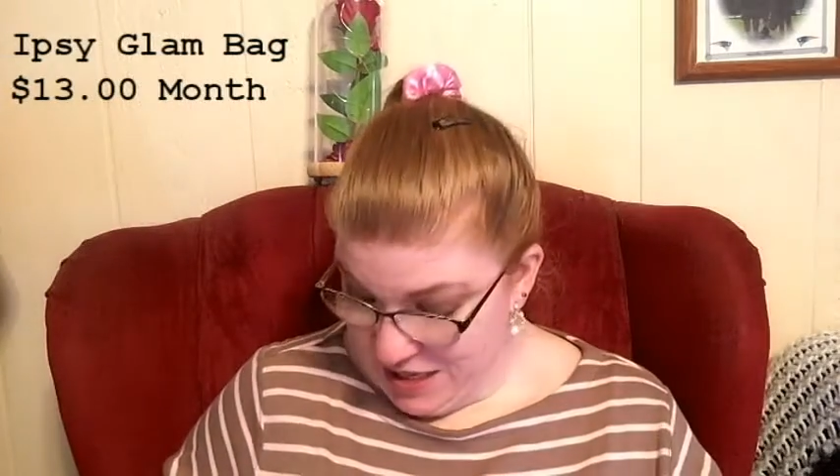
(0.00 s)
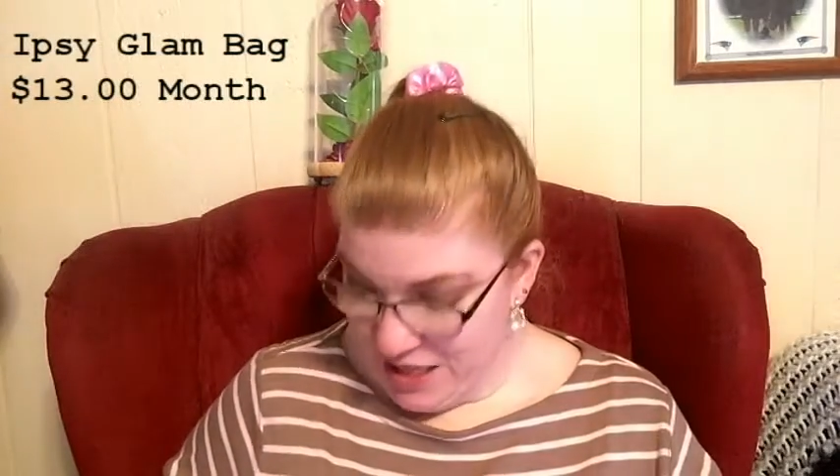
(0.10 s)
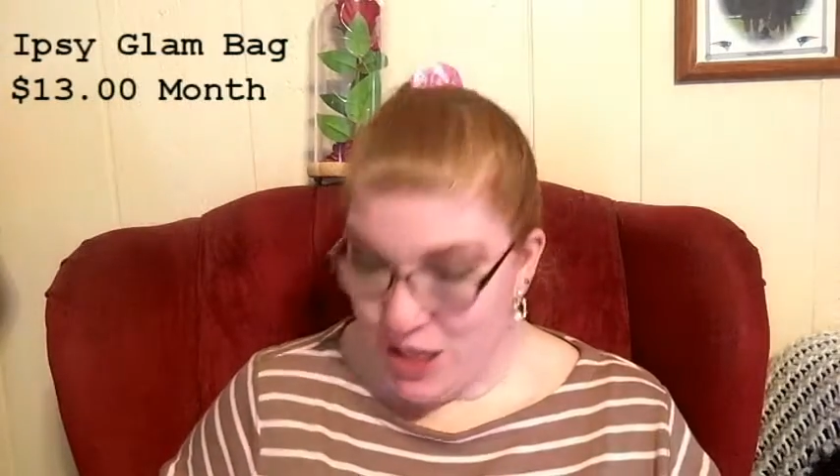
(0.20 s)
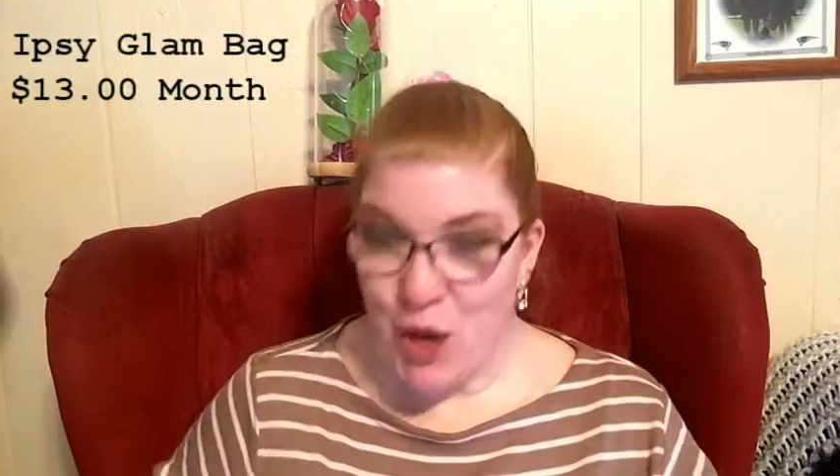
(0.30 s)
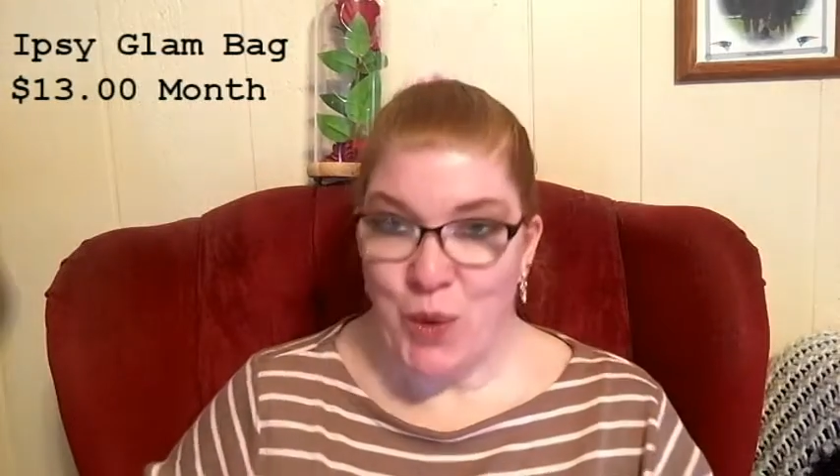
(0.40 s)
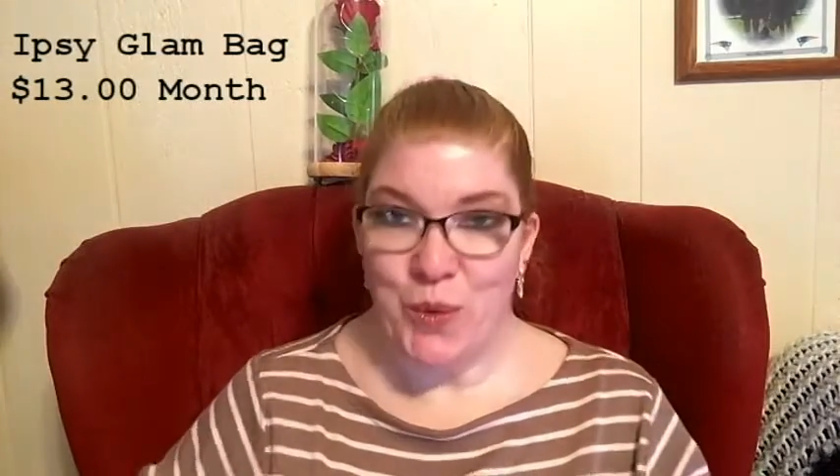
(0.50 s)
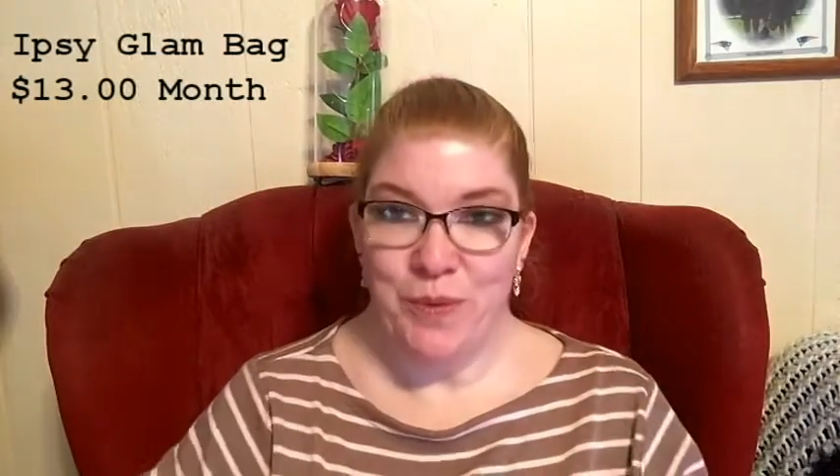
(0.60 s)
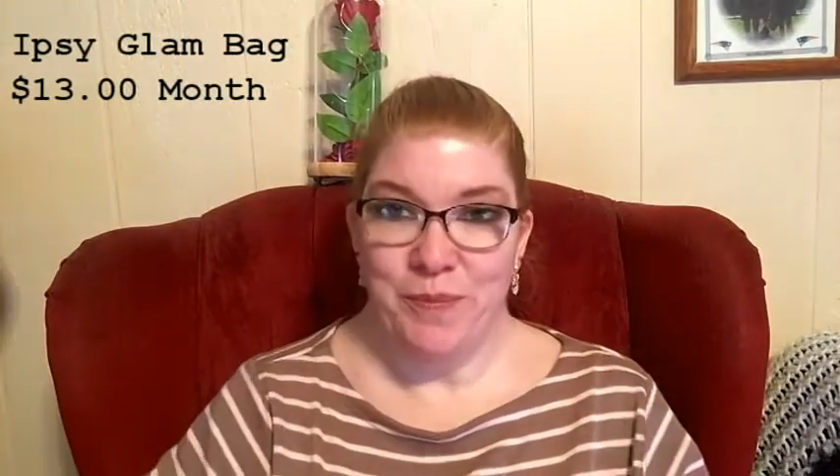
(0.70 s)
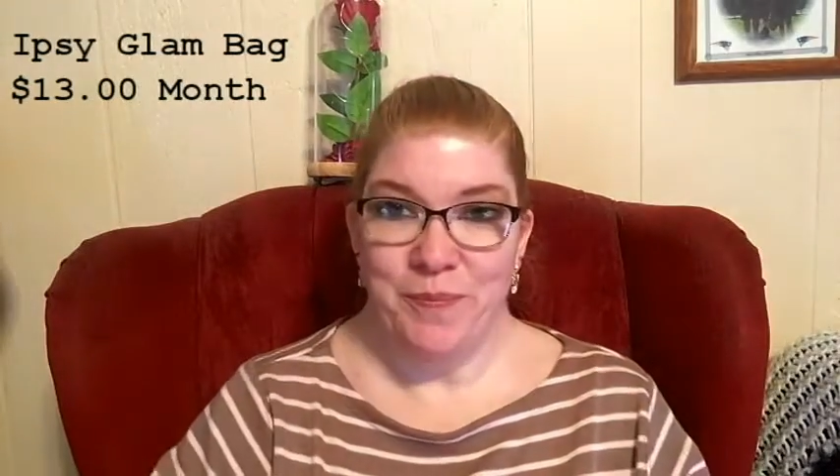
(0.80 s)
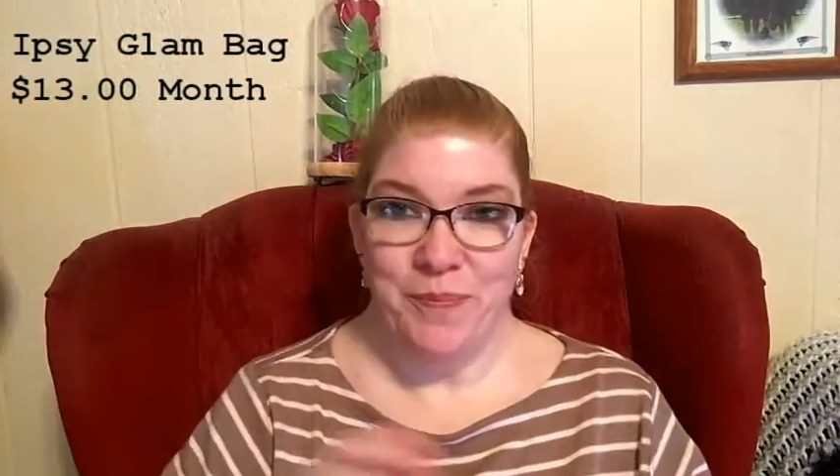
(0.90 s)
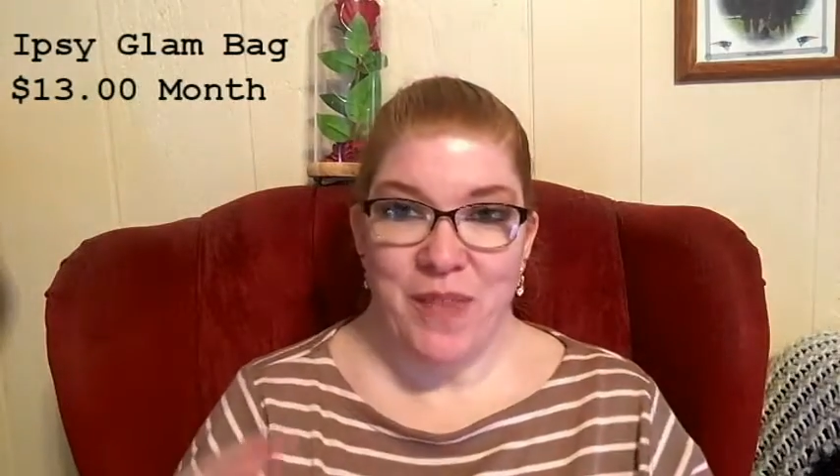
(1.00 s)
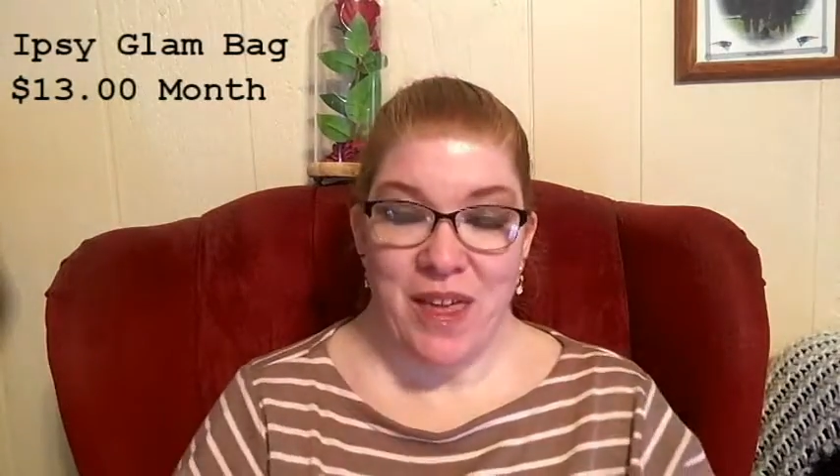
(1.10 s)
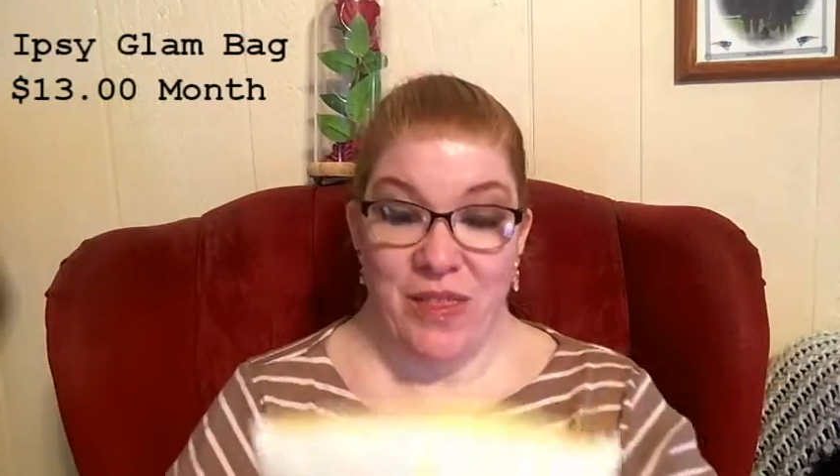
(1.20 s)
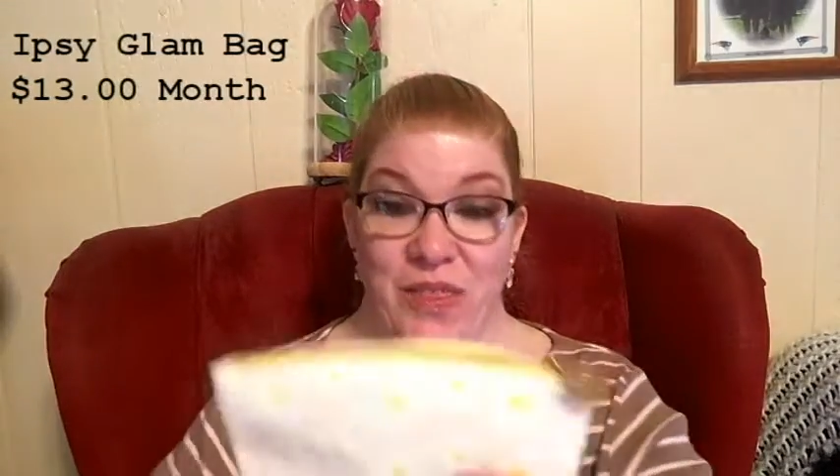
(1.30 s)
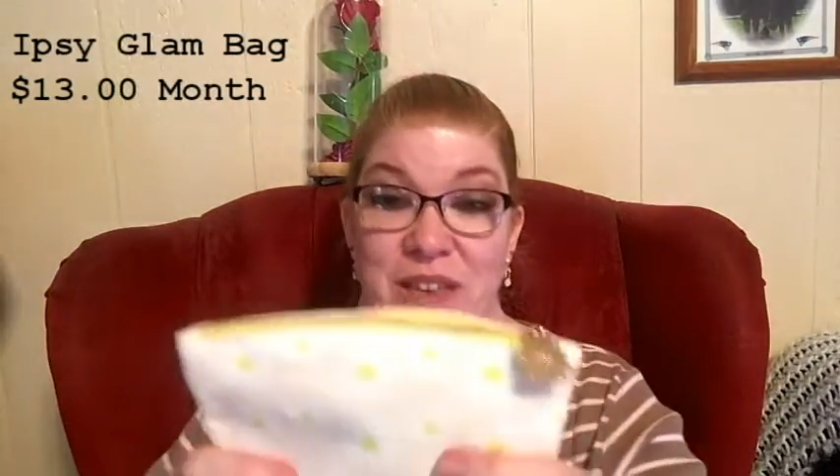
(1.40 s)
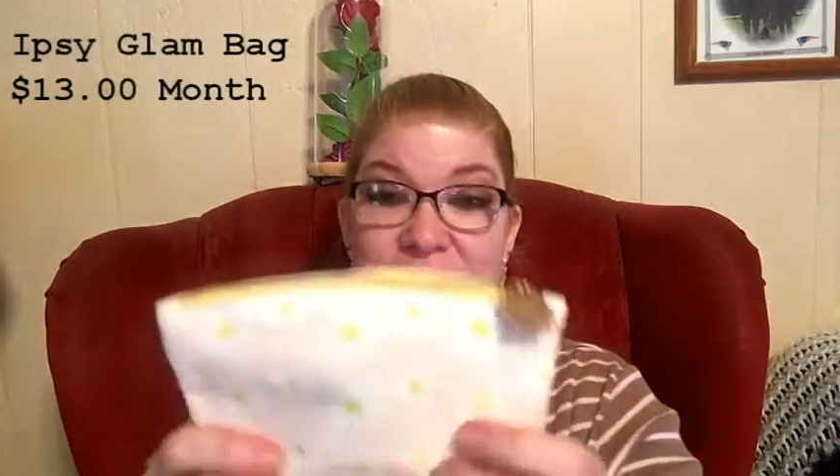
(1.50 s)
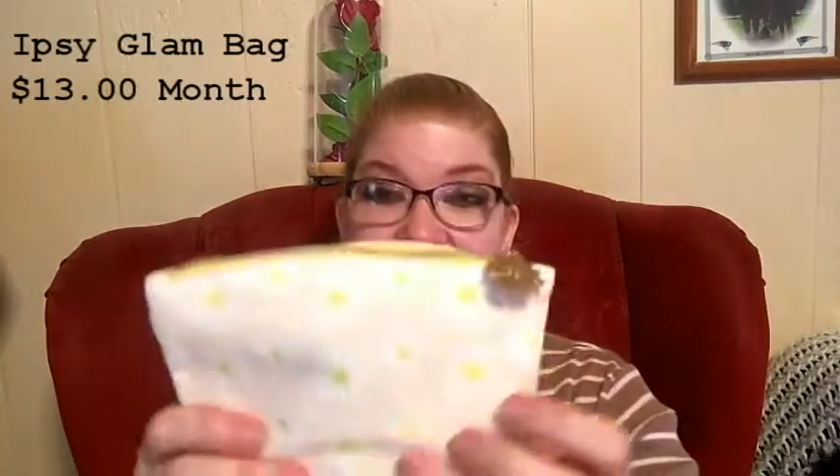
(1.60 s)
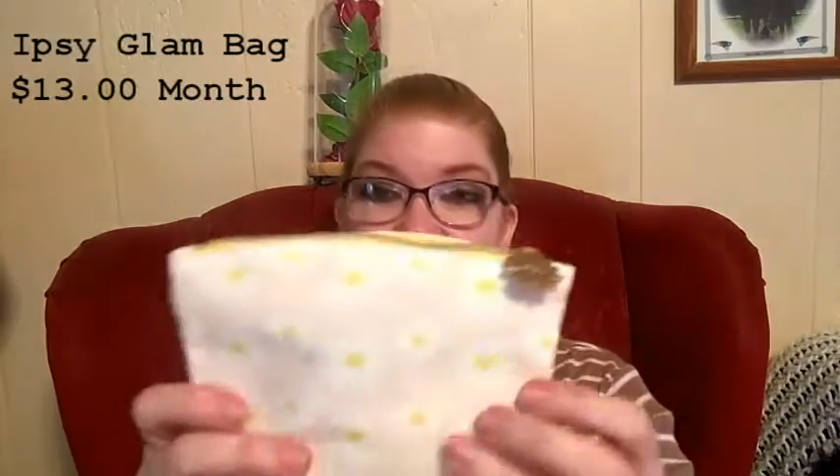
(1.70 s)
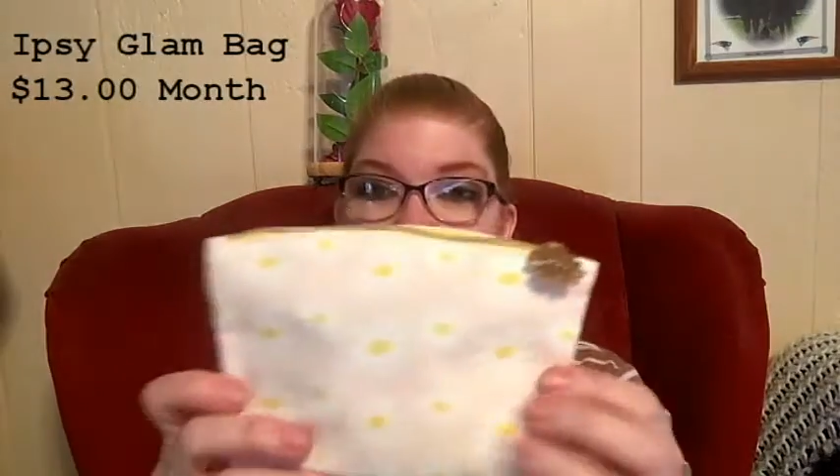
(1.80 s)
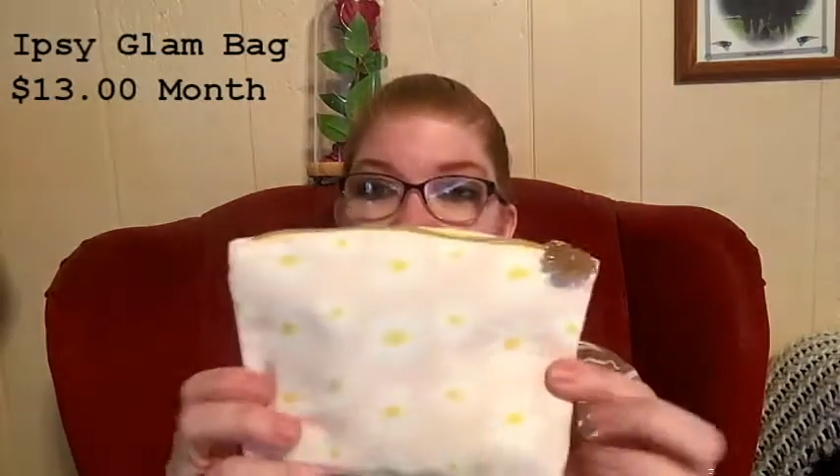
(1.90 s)
So,
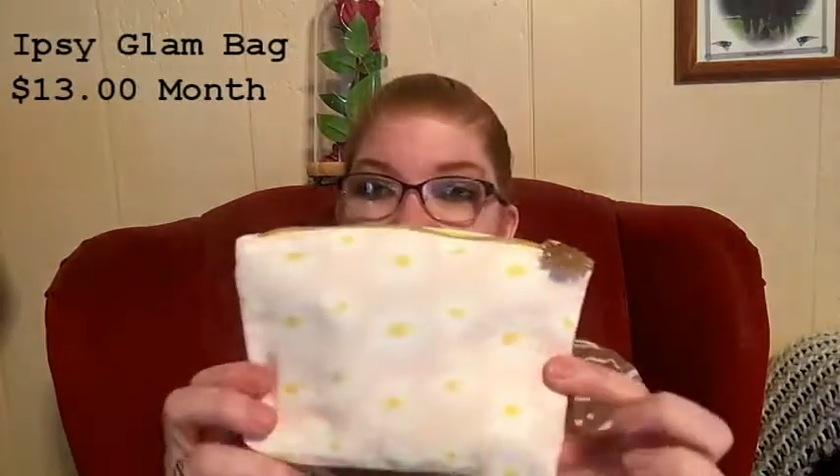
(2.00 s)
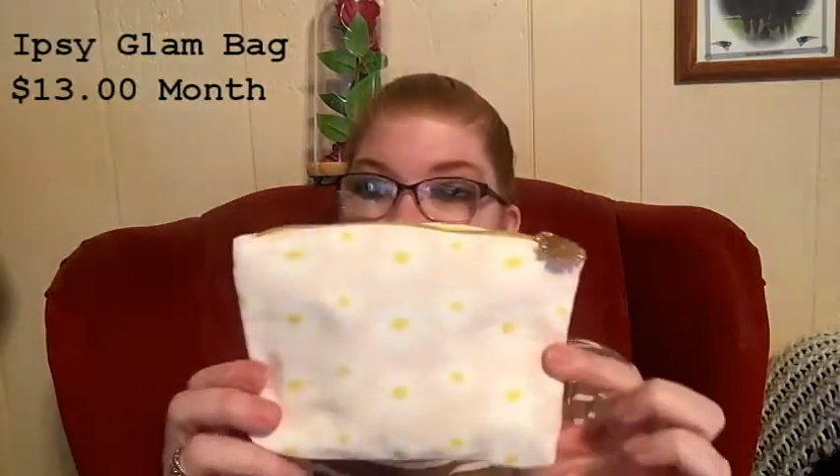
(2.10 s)
this